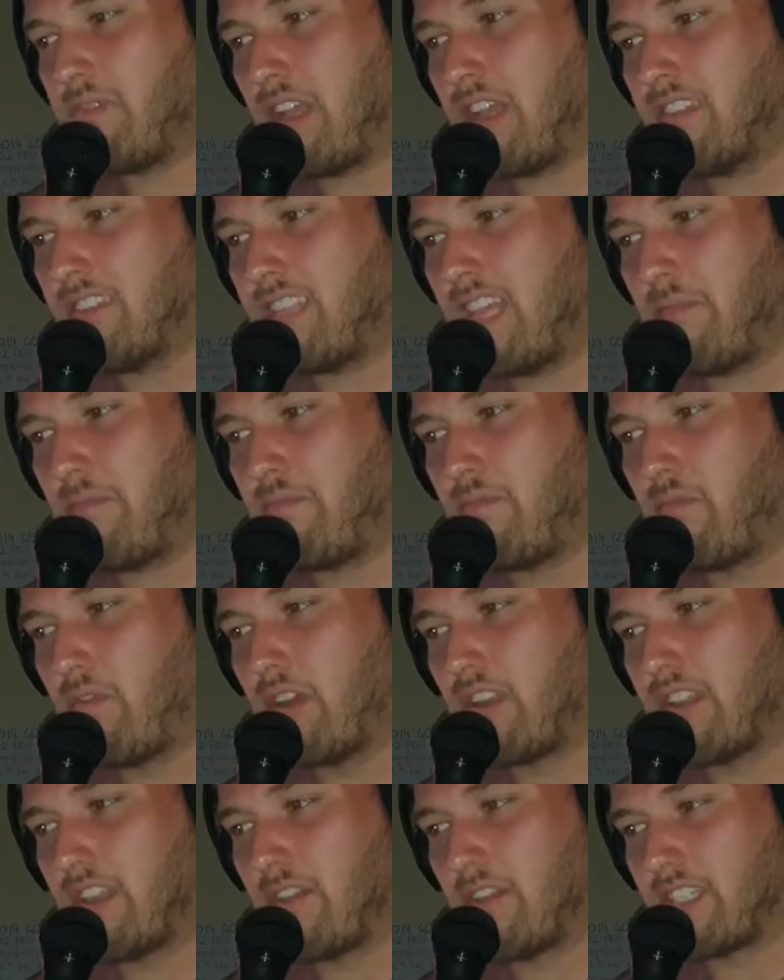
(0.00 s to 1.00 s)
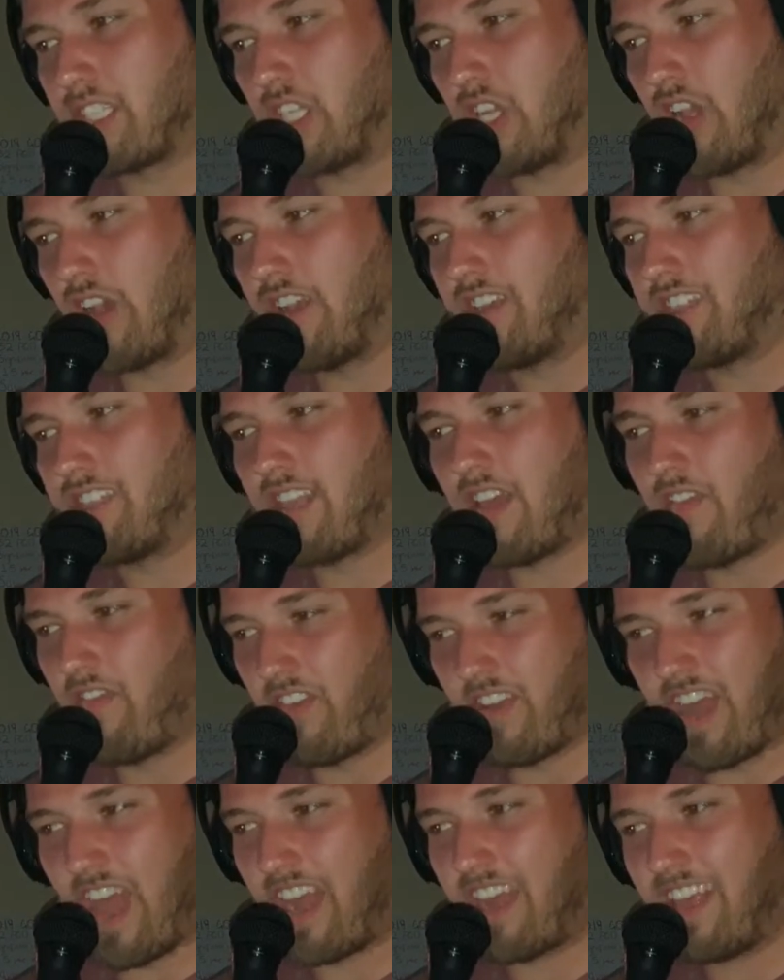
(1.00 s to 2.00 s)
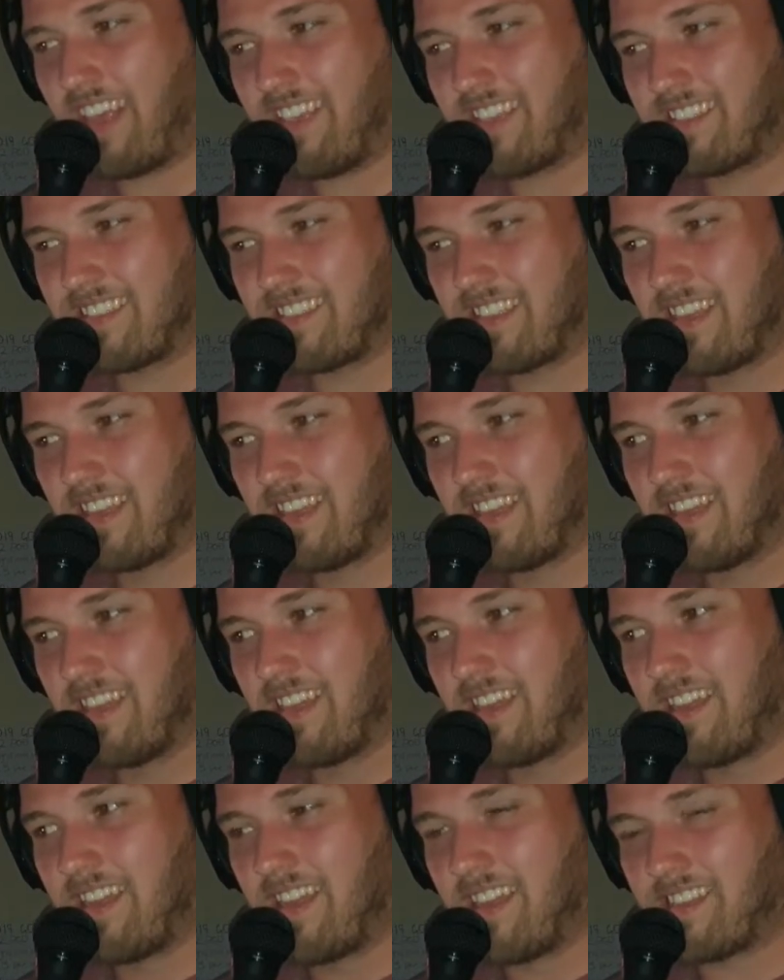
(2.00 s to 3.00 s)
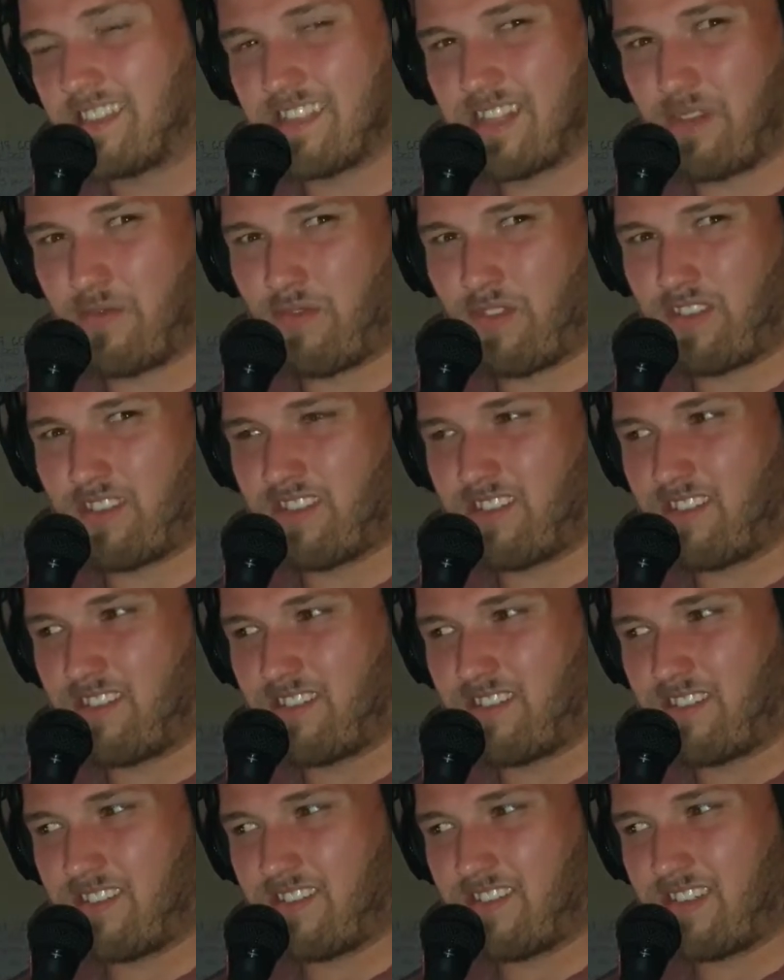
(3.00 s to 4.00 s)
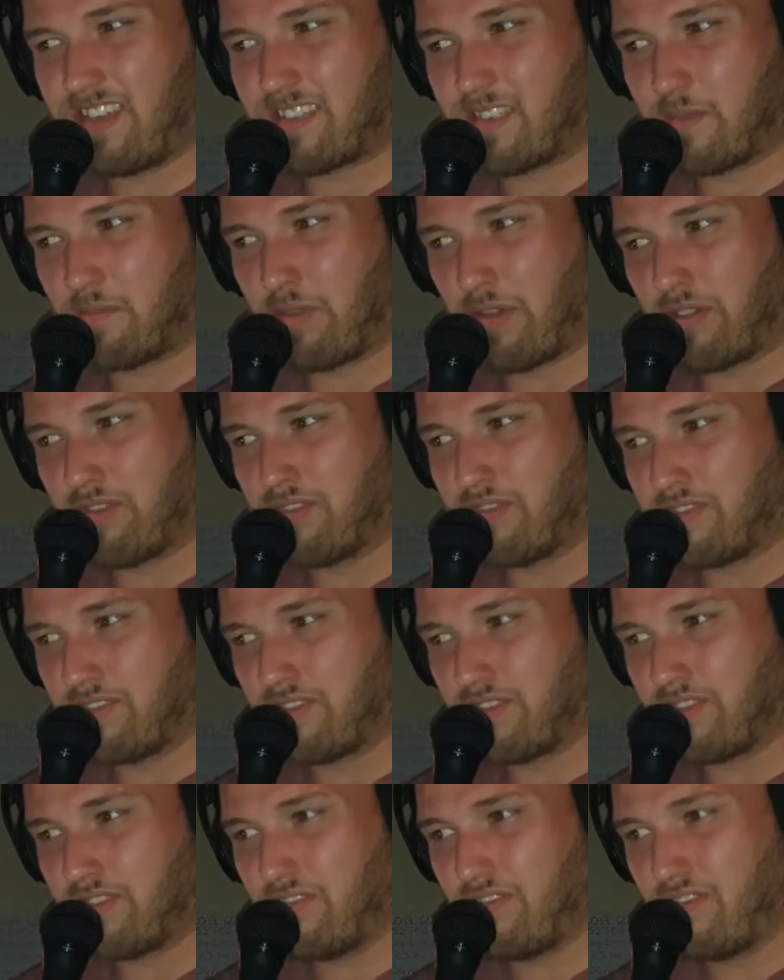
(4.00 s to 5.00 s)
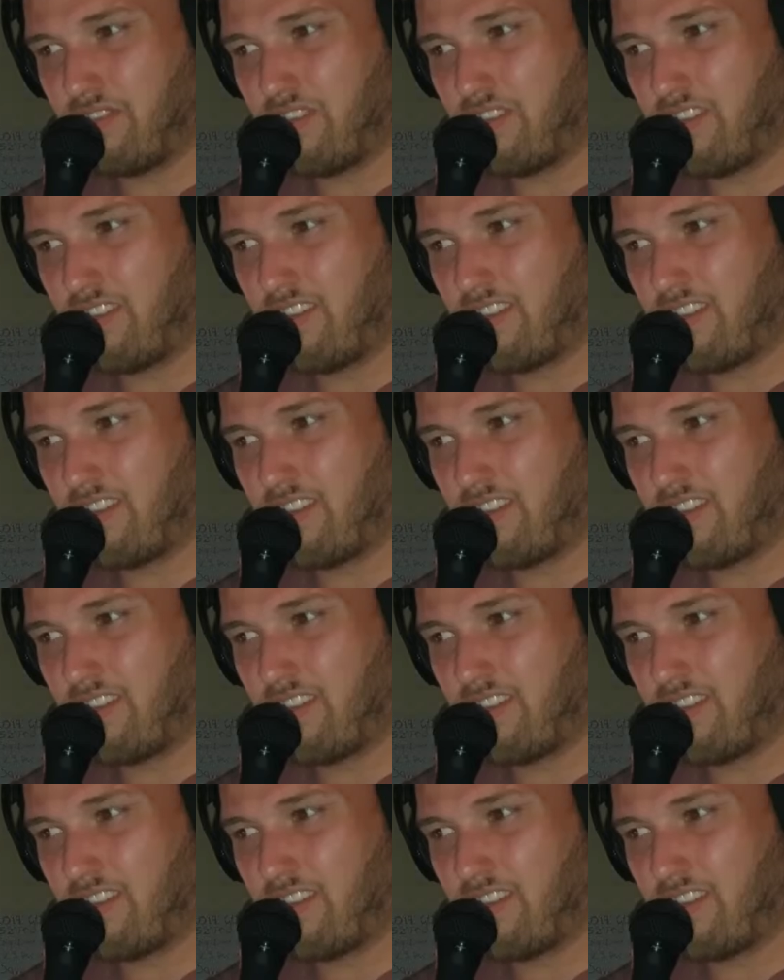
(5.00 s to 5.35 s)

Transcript: because they're at church, they're fanatics? Isn't that what they're supposed to do?